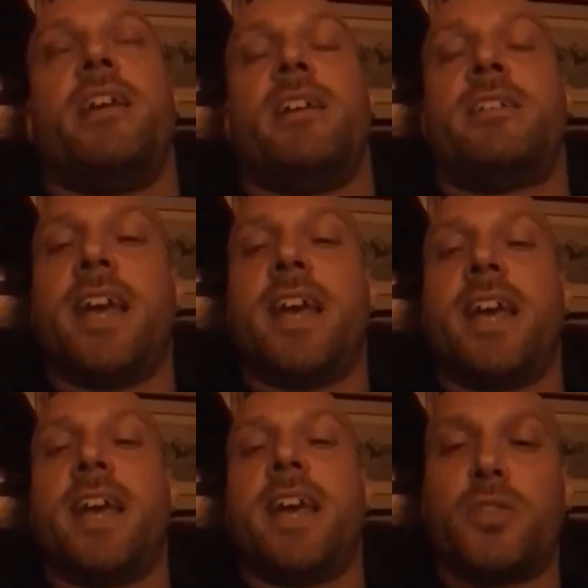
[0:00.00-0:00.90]
secondary
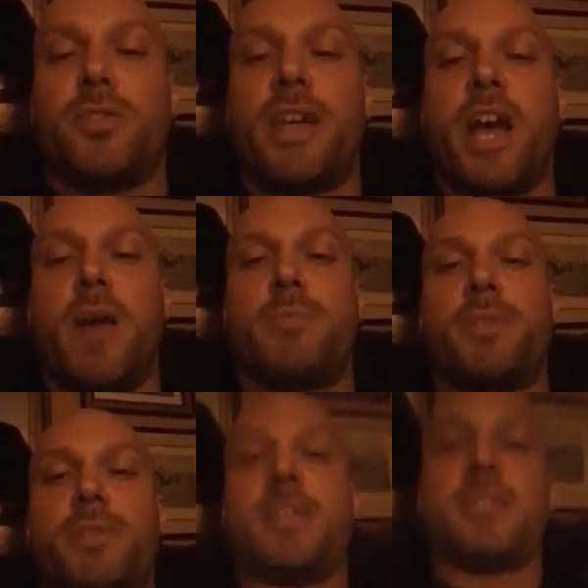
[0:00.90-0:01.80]
muscle that helps
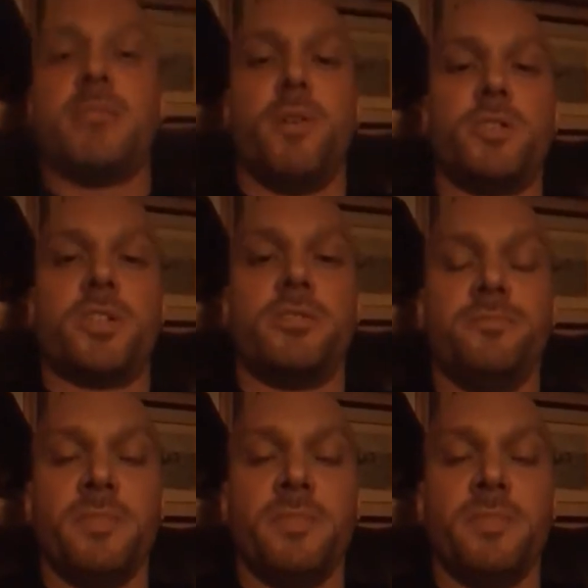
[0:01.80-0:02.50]
assist the motion,